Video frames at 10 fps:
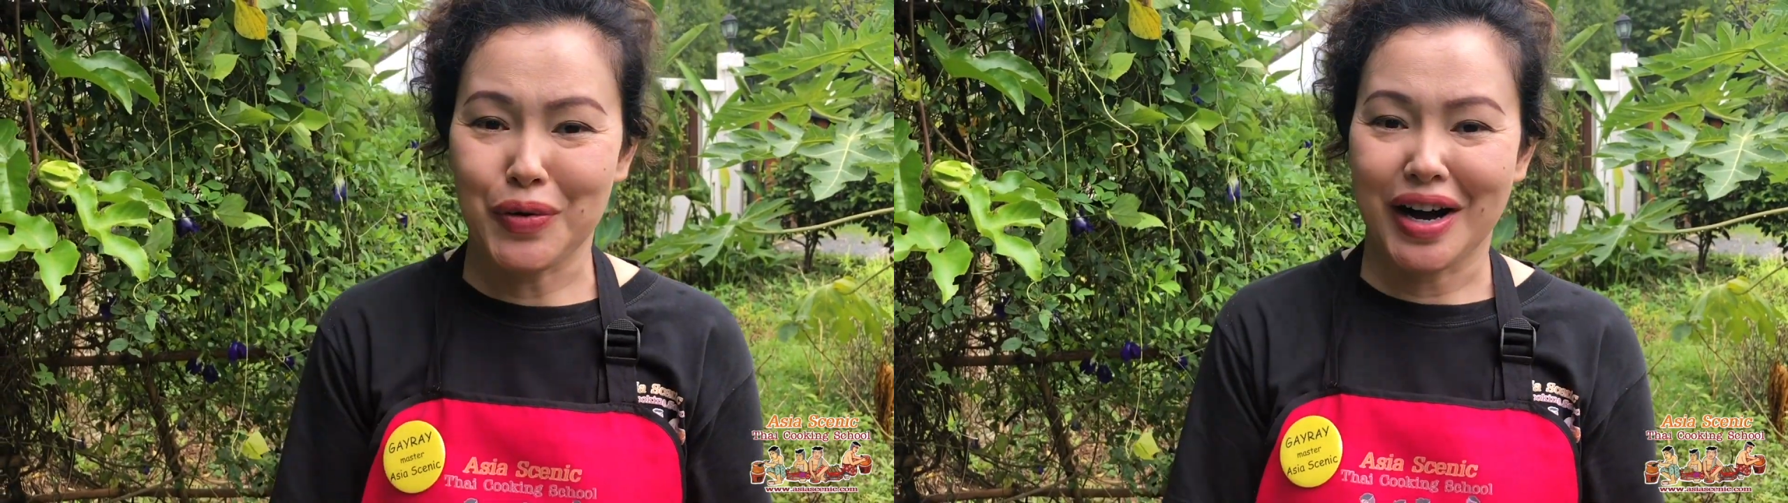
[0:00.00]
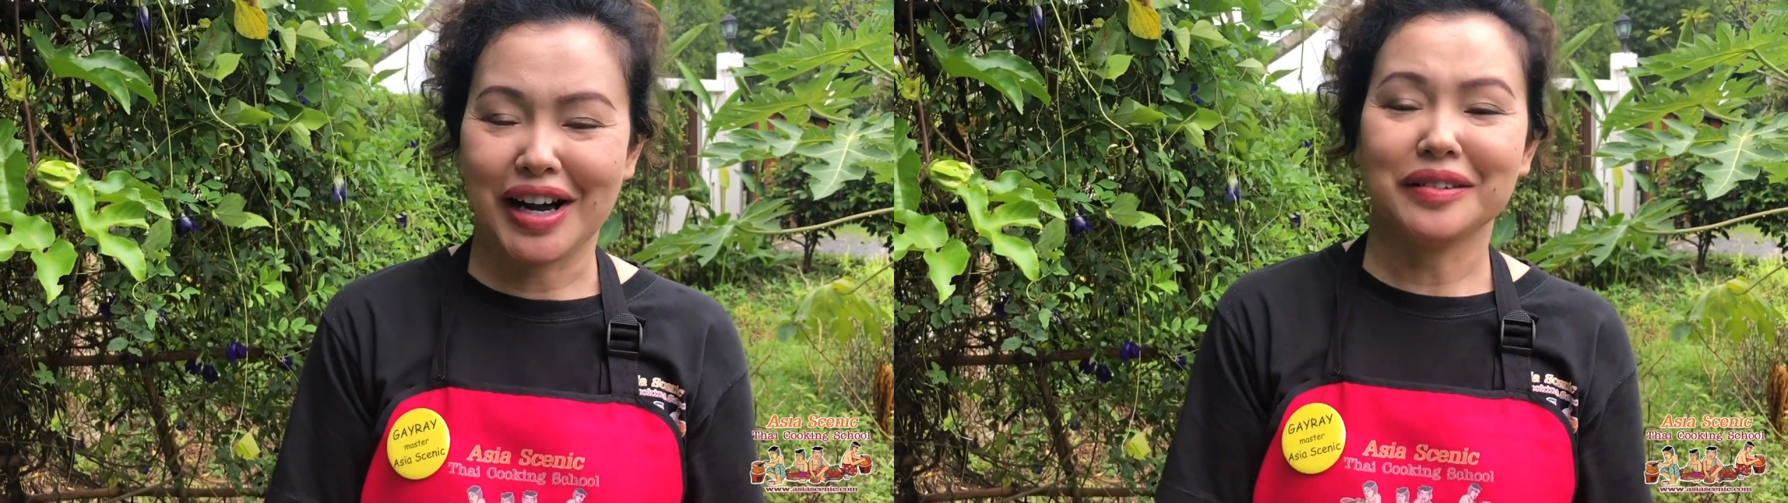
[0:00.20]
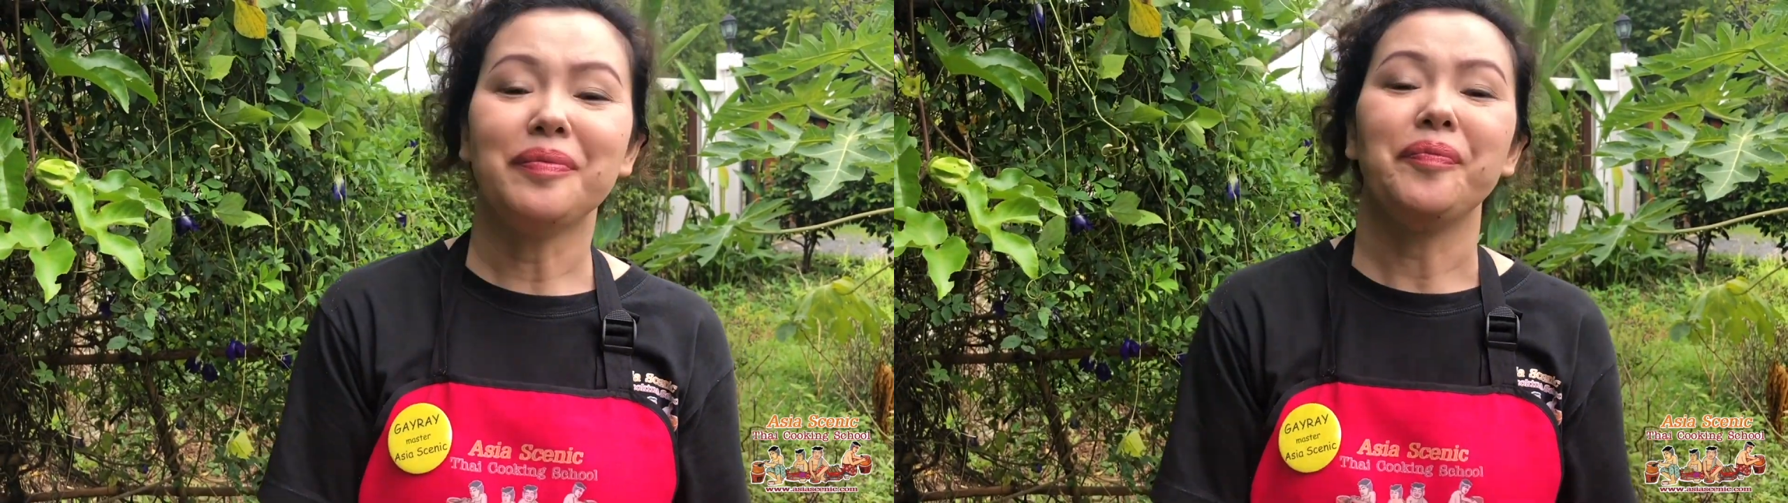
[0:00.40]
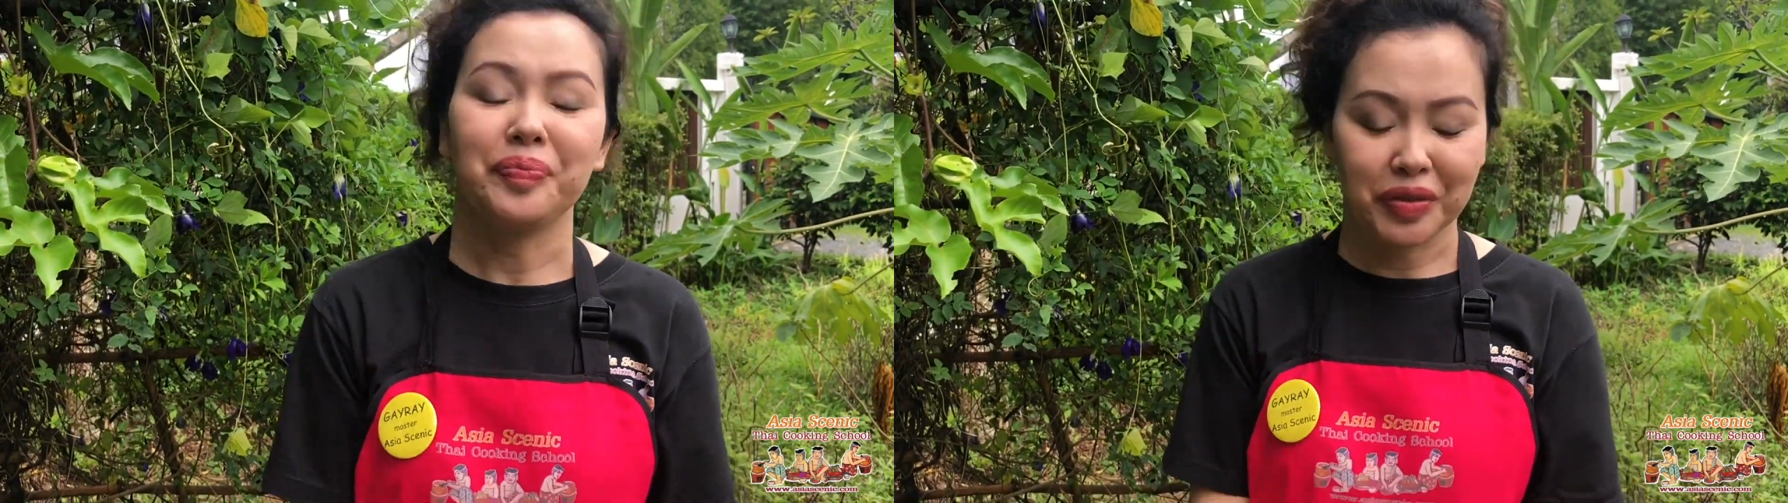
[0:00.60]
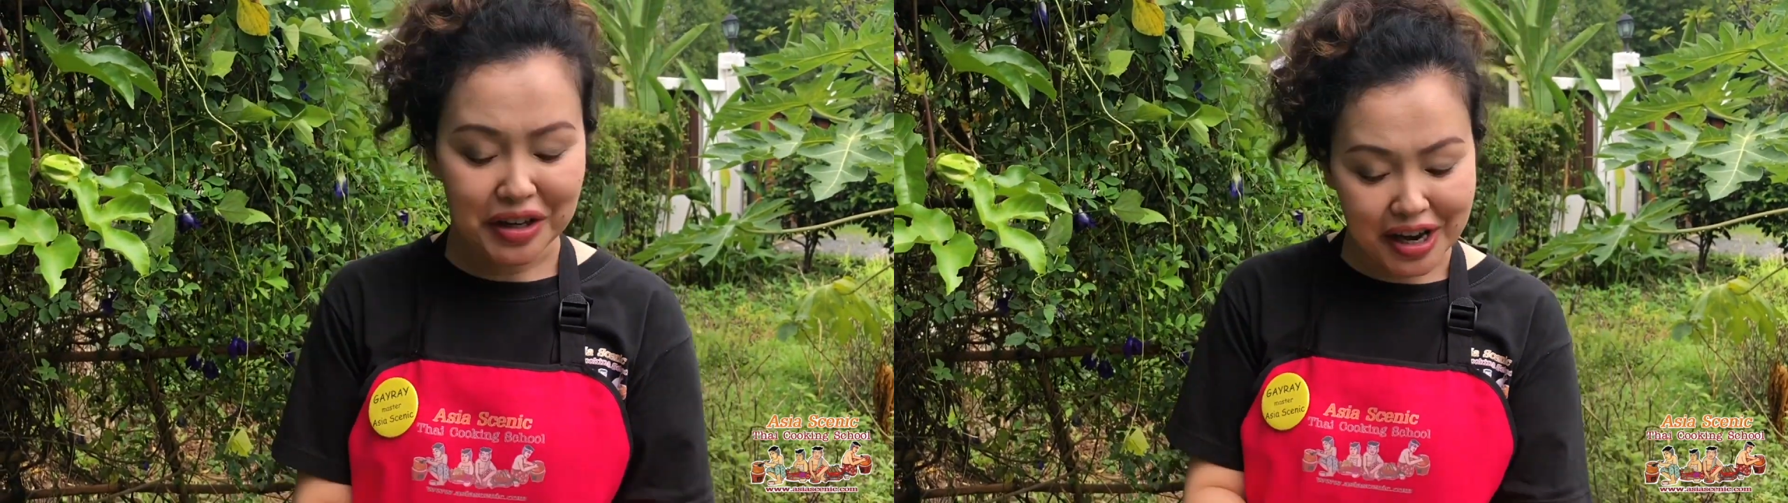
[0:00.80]
one?
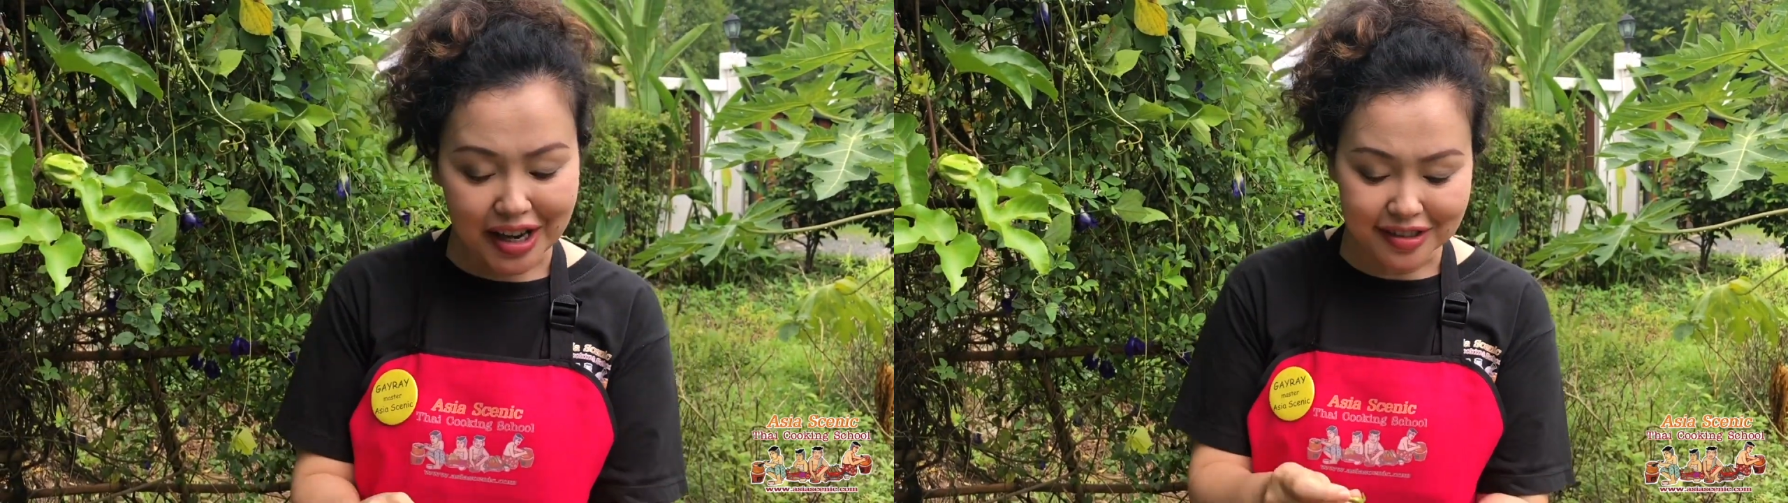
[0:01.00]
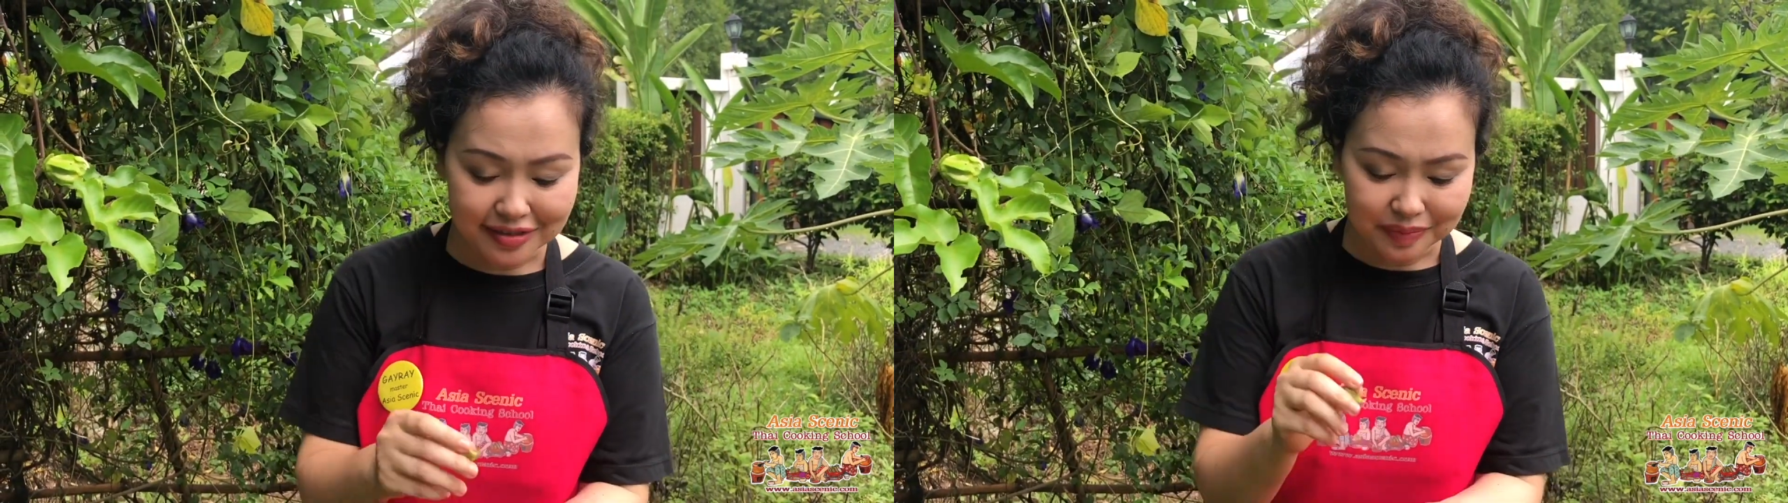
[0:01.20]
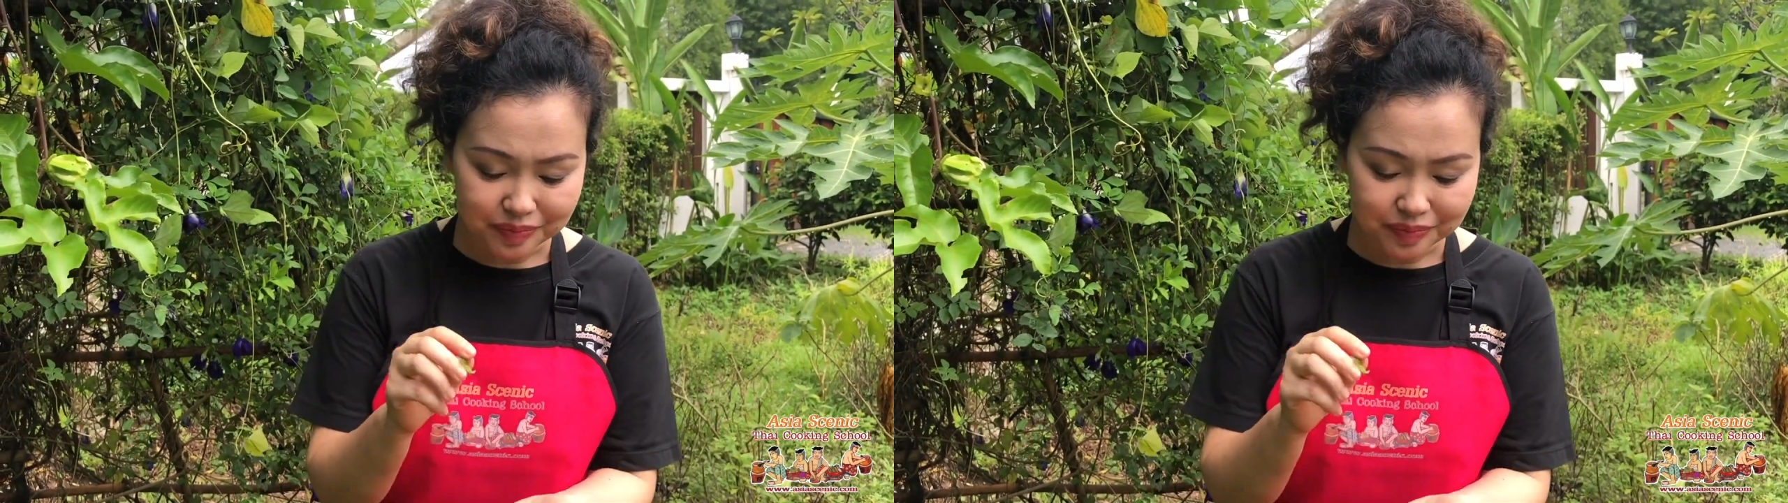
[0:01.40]
Yes.